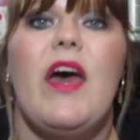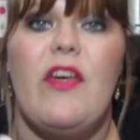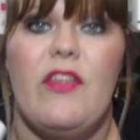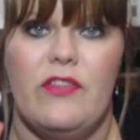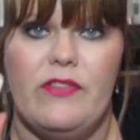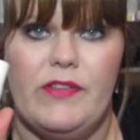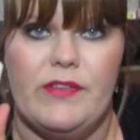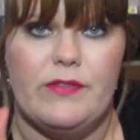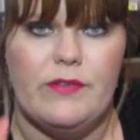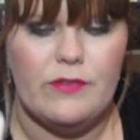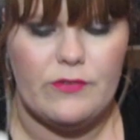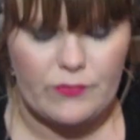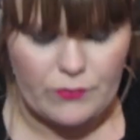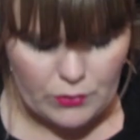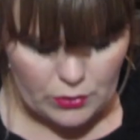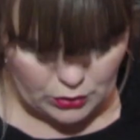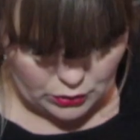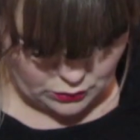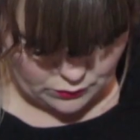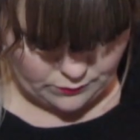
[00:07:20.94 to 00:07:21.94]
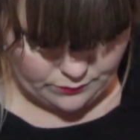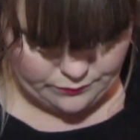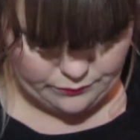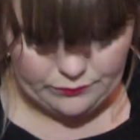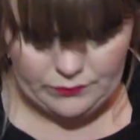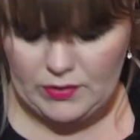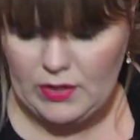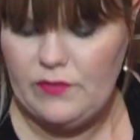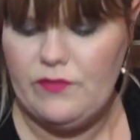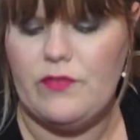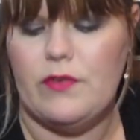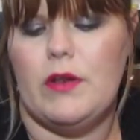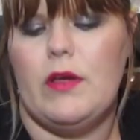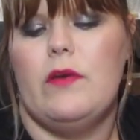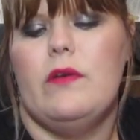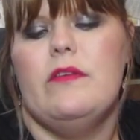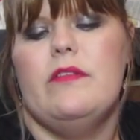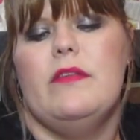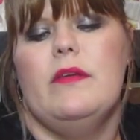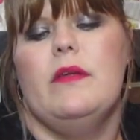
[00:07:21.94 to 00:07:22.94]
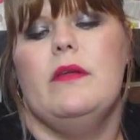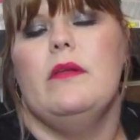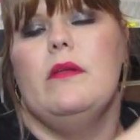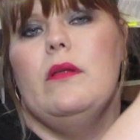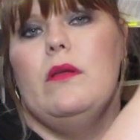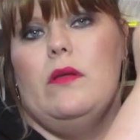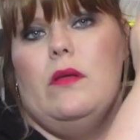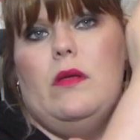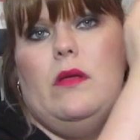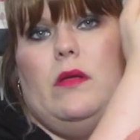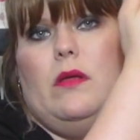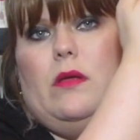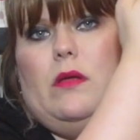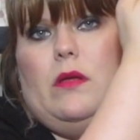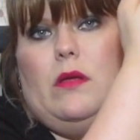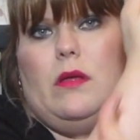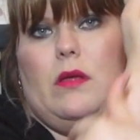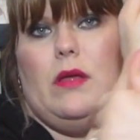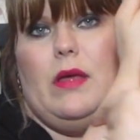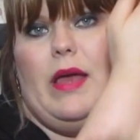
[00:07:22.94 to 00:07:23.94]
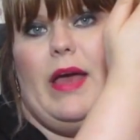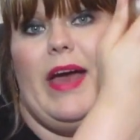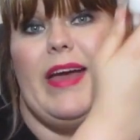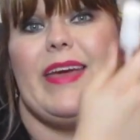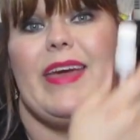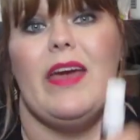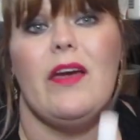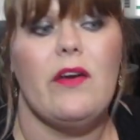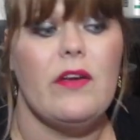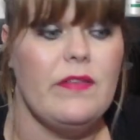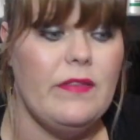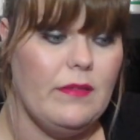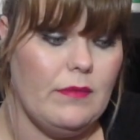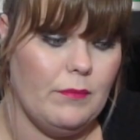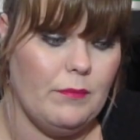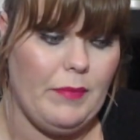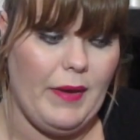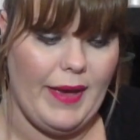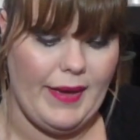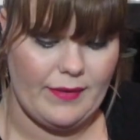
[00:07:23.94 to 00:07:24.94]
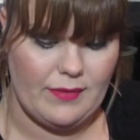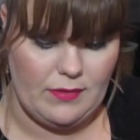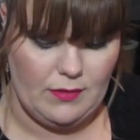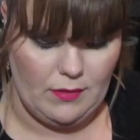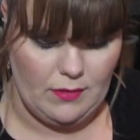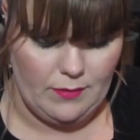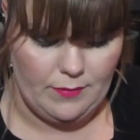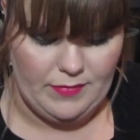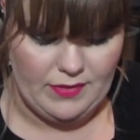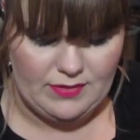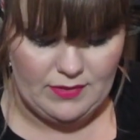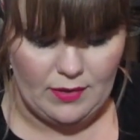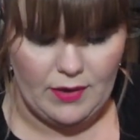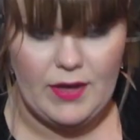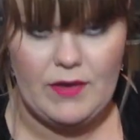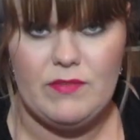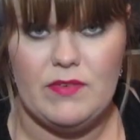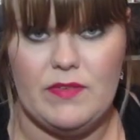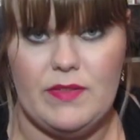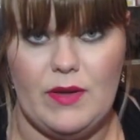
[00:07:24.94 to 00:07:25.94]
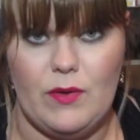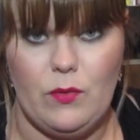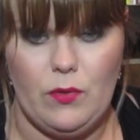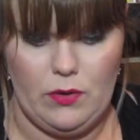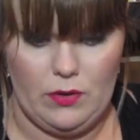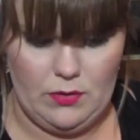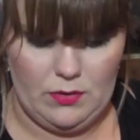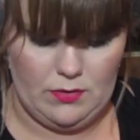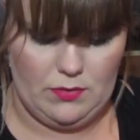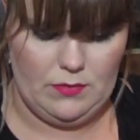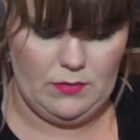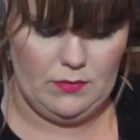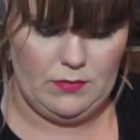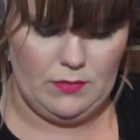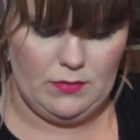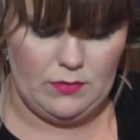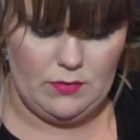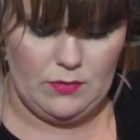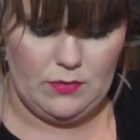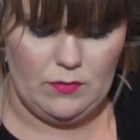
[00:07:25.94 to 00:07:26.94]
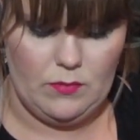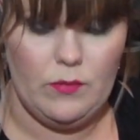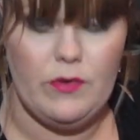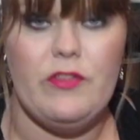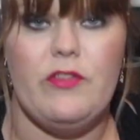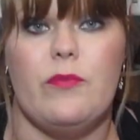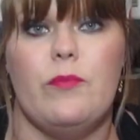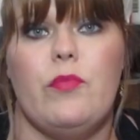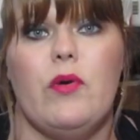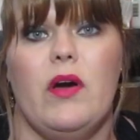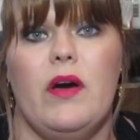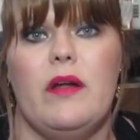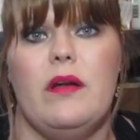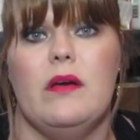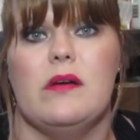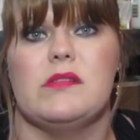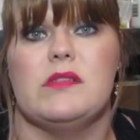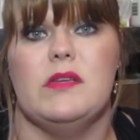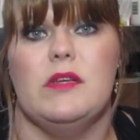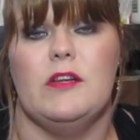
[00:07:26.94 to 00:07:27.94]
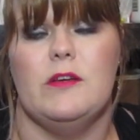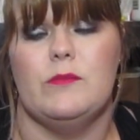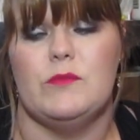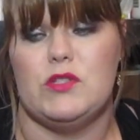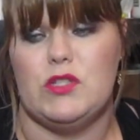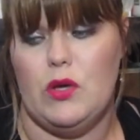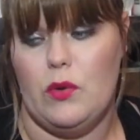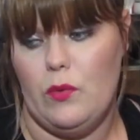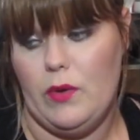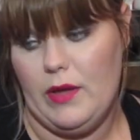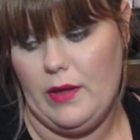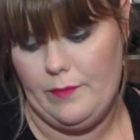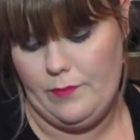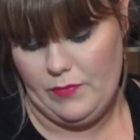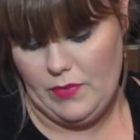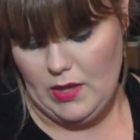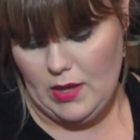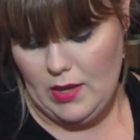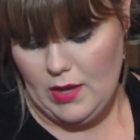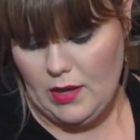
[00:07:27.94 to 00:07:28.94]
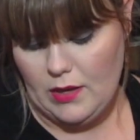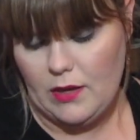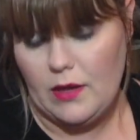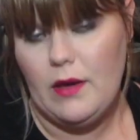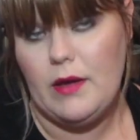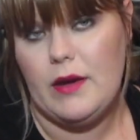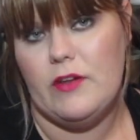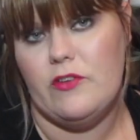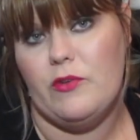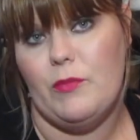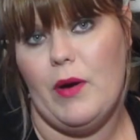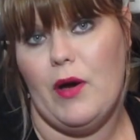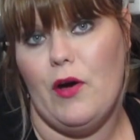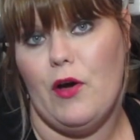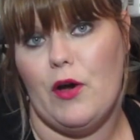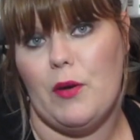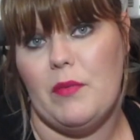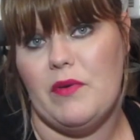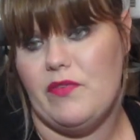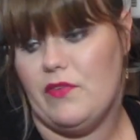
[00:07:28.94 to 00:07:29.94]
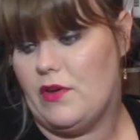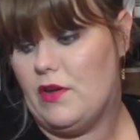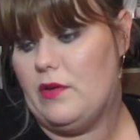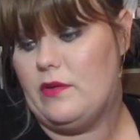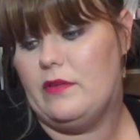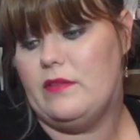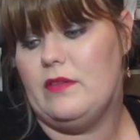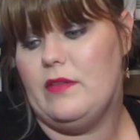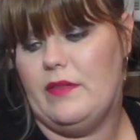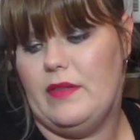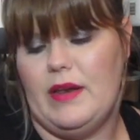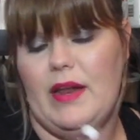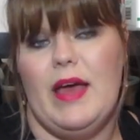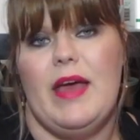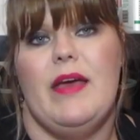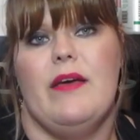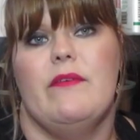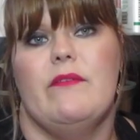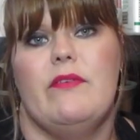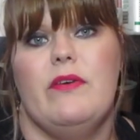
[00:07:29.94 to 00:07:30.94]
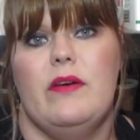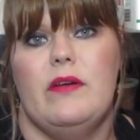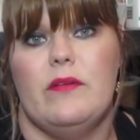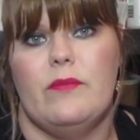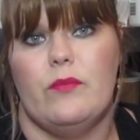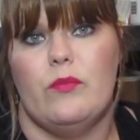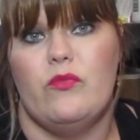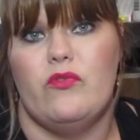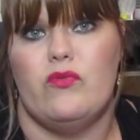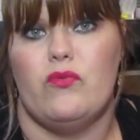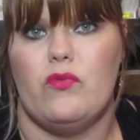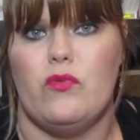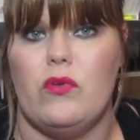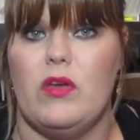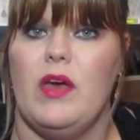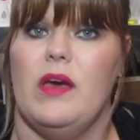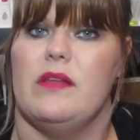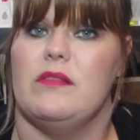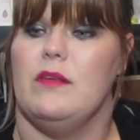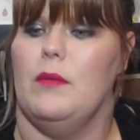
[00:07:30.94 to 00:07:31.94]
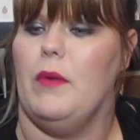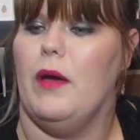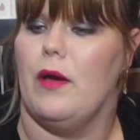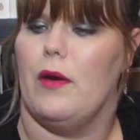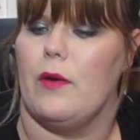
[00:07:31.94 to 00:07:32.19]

this is for you. And if you're noticing, I carried bags up. That's how heavy they were with the products in them. Um, so it cut into my arm if you're noticing that I have cuts on my